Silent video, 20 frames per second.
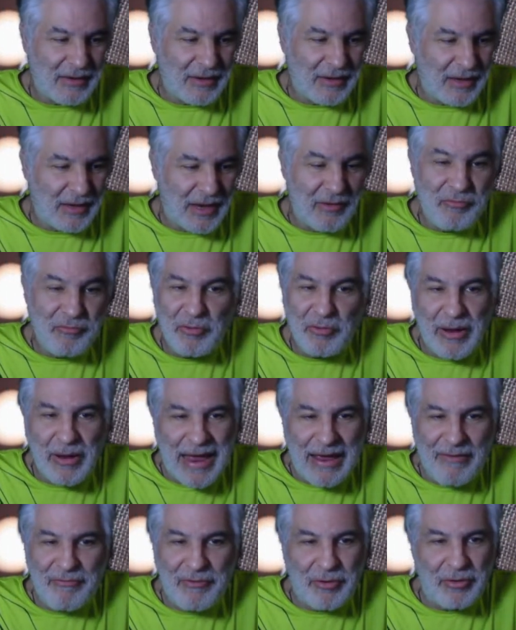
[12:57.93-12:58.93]
if you
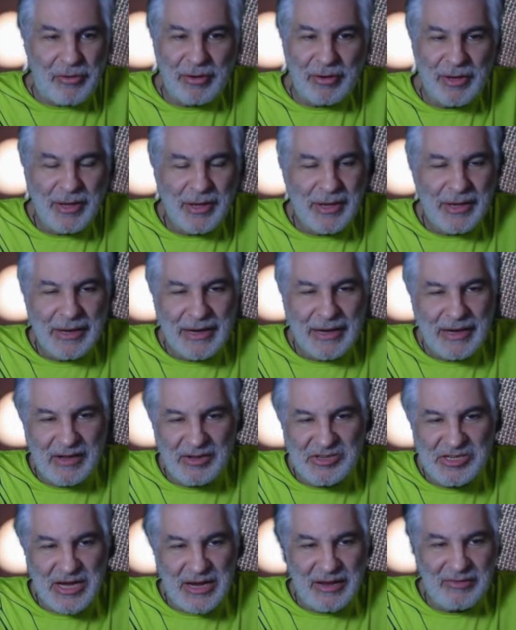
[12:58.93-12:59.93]
ever get a
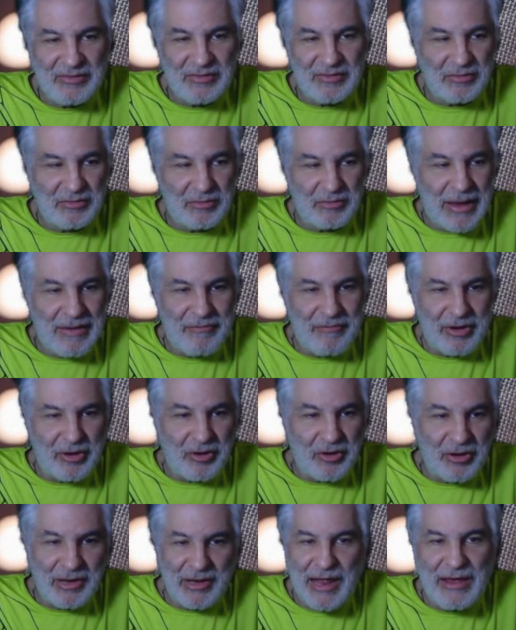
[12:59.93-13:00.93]
chance to have a
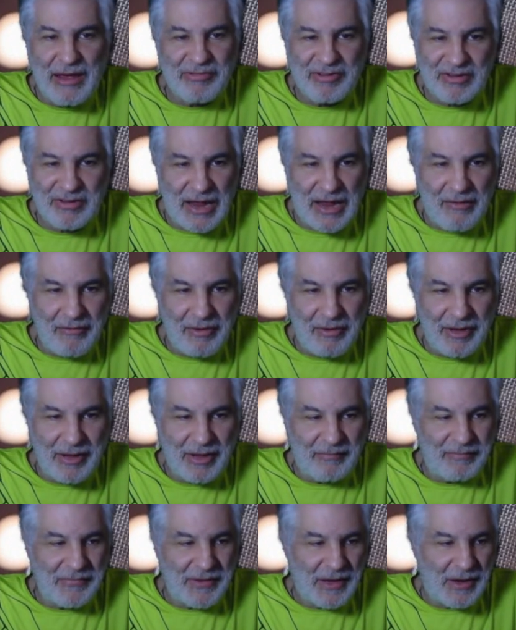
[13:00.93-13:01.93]
good lifestyle in it,
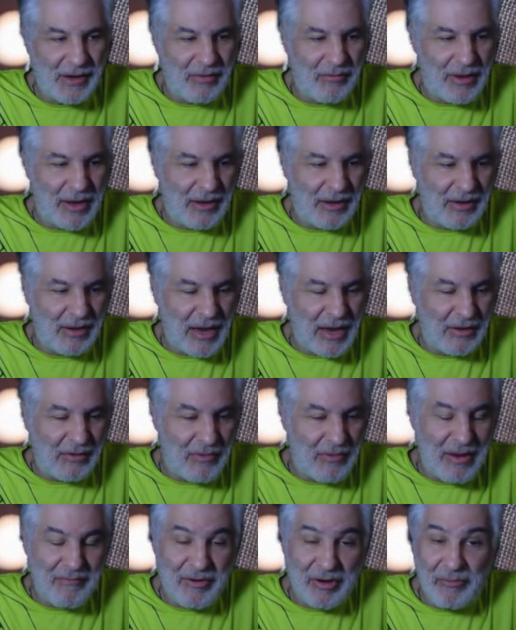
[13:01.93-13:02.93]
and you
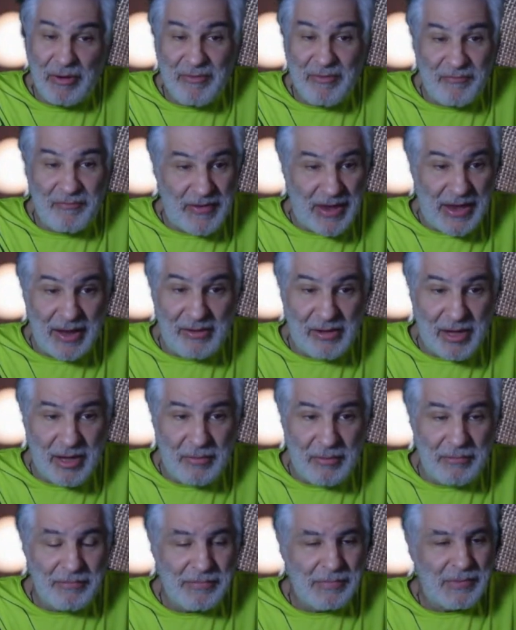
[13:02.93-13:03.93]
have a great fan club
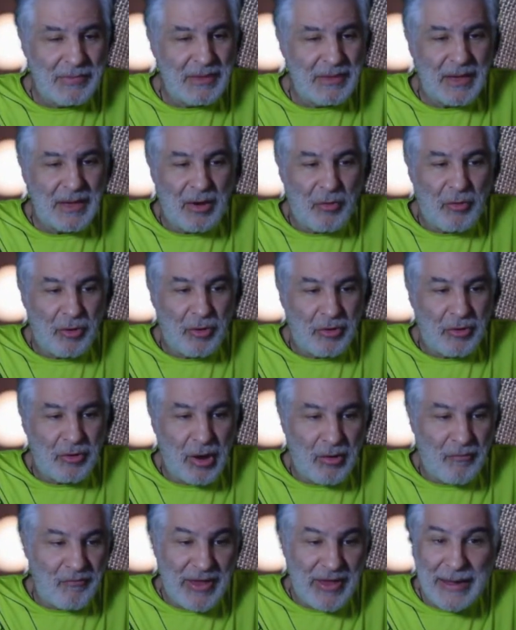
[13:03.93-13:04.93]
or
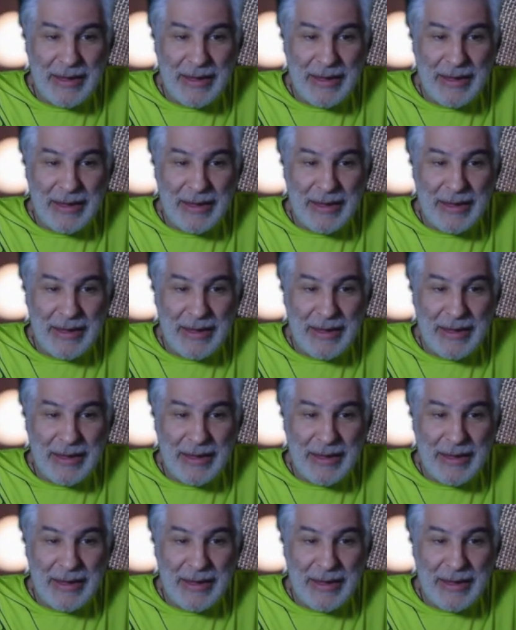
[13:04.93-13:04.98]
a fan